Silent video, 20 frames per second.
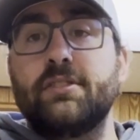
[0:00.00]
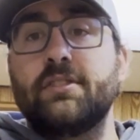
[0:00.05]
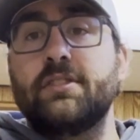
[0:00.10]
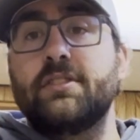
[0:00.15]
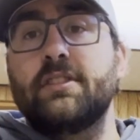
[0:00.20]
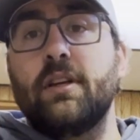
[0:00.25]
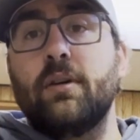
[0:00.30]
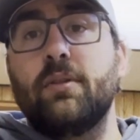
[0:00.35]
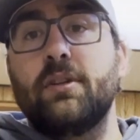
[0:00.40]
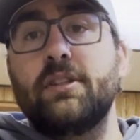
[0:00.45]
It's
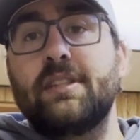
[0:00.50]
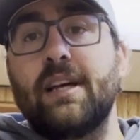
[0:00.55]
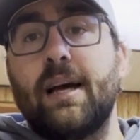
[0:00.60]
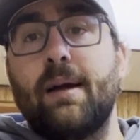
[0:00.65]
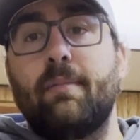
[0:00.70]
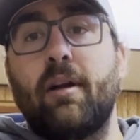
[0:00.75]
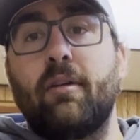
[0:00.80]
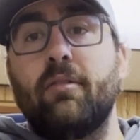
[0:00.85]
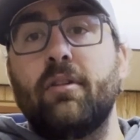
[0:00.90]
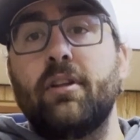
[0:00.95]
the only time I
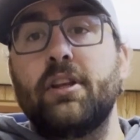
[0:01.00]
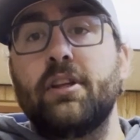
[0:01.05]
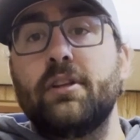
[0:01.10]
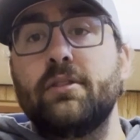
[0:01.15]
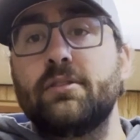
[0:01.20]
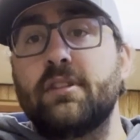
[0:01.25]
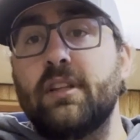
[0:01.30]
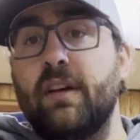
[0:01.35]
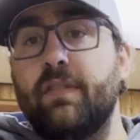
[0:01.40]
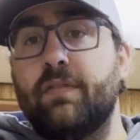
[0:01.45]
really
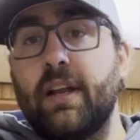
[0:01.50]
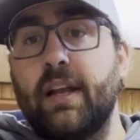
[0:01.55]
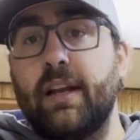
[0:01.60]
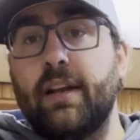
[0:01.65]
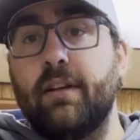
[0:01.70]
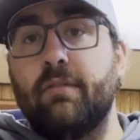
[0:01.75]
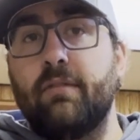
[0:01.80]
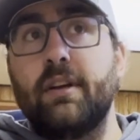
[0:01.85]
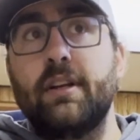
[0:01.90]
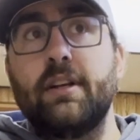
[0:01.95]
use
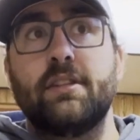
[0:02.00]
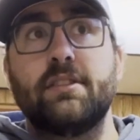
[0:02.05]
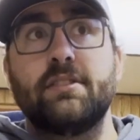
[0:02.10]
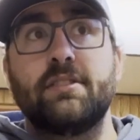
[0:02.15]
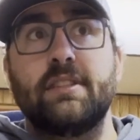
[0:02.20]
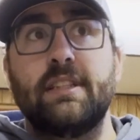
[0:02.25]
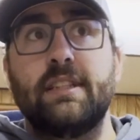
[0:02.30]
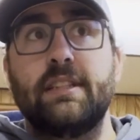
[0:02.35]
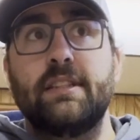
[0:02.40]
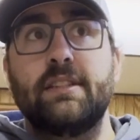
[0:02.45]
left-handed reels
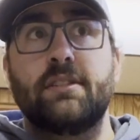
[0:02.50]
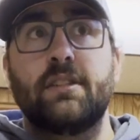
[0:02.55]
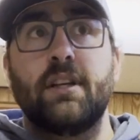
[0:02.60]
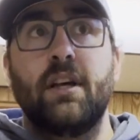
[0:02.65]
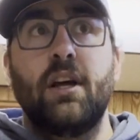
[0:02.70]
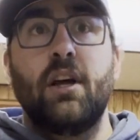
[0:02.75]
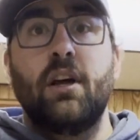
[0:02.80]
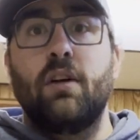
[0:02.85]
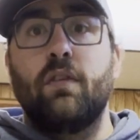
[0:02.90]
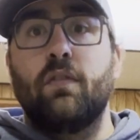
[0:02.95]
is
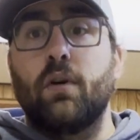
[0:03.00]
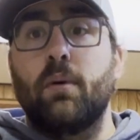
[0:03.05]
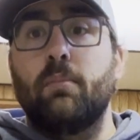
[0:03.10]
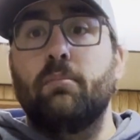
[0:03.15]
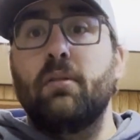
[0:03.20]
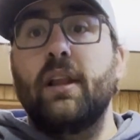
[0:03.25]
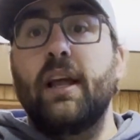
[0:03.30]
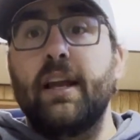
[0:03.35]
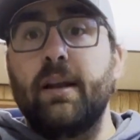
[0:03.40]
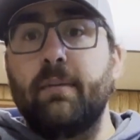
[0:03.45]
for
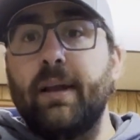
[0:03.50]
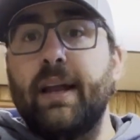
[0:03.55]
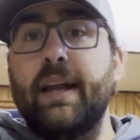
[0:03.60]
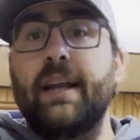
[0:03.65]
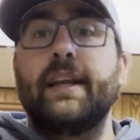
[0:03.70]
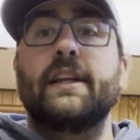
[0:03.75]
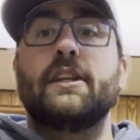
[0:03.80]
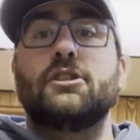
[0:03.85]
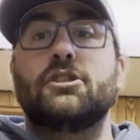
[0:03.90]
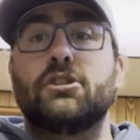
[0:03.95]
blade
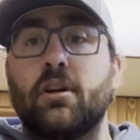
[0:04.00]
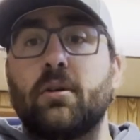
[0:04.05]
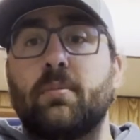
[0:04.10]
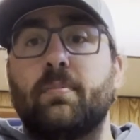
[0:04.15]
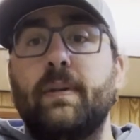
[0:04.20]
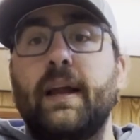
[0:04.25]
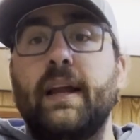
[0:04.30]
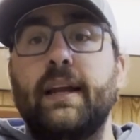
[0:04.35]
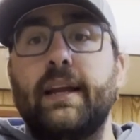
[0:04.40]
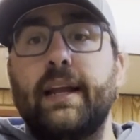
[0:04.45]
baiting, jerk
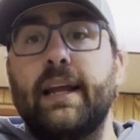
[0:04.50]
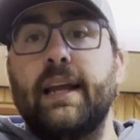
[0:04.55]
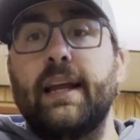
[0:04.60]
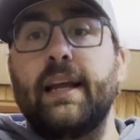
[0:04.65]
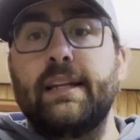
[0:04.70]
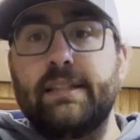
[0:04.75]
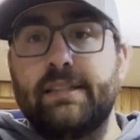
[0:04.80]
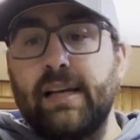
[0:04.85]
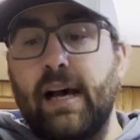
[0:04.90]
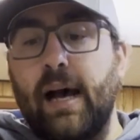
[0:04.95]
baiting,
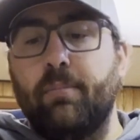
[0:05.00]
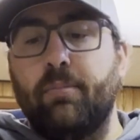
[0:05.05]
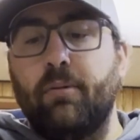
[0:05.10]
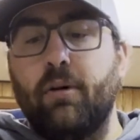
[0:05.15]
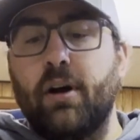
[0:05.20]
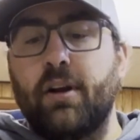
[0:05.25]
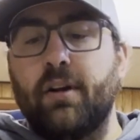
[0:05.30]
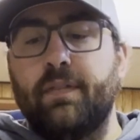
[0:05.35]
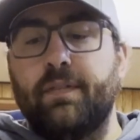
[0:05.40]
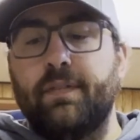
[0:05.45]
and
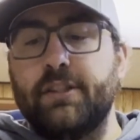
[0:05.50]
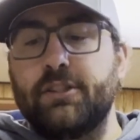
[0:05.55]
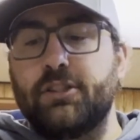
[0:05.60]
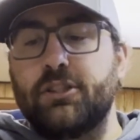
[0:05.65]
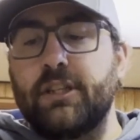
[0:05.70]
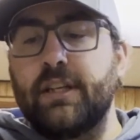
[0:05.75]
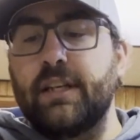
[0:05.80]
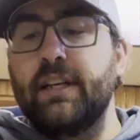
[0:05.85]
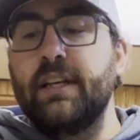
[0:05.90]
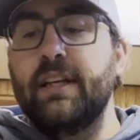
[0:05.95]
topwater
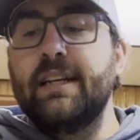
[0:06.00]
fishing.